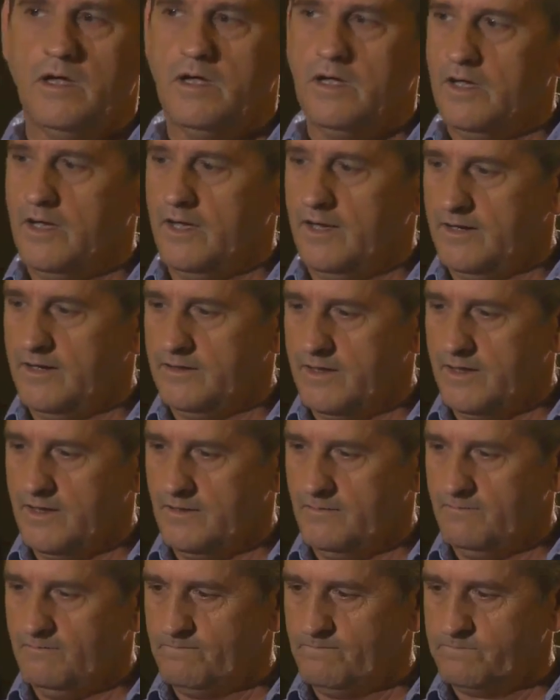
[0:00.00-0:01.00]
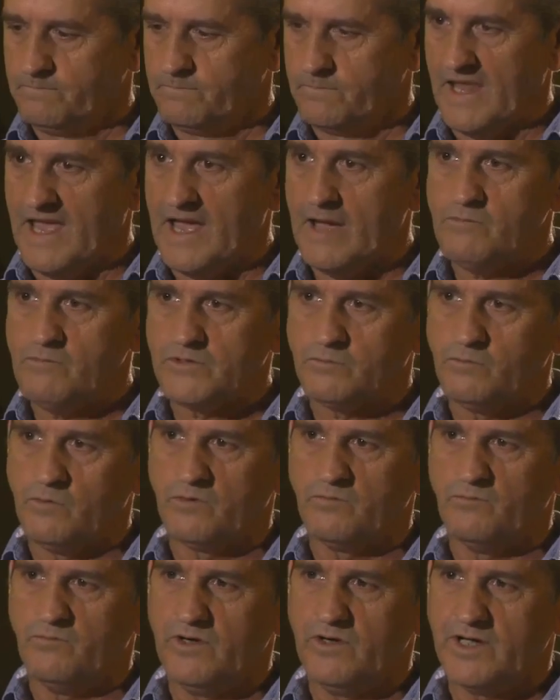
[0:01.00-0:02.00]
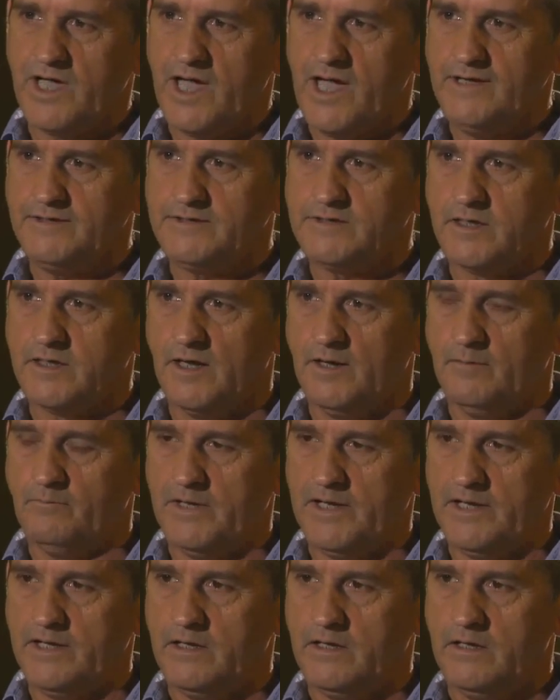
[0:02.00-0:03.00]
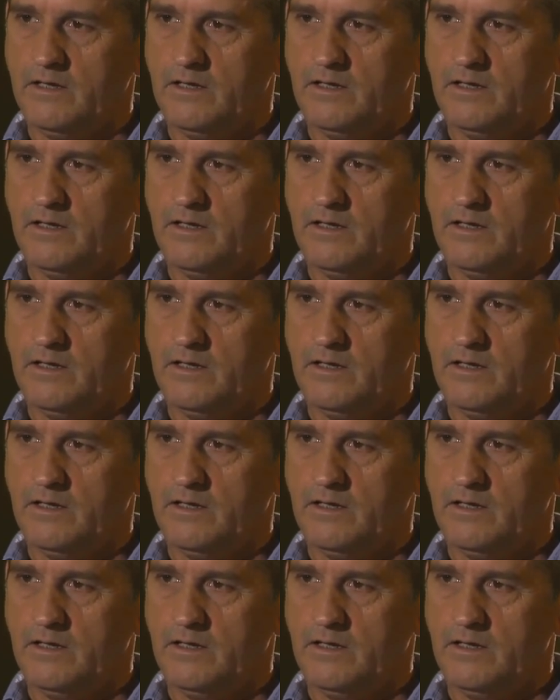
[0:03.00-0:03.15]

And I was working for a gas company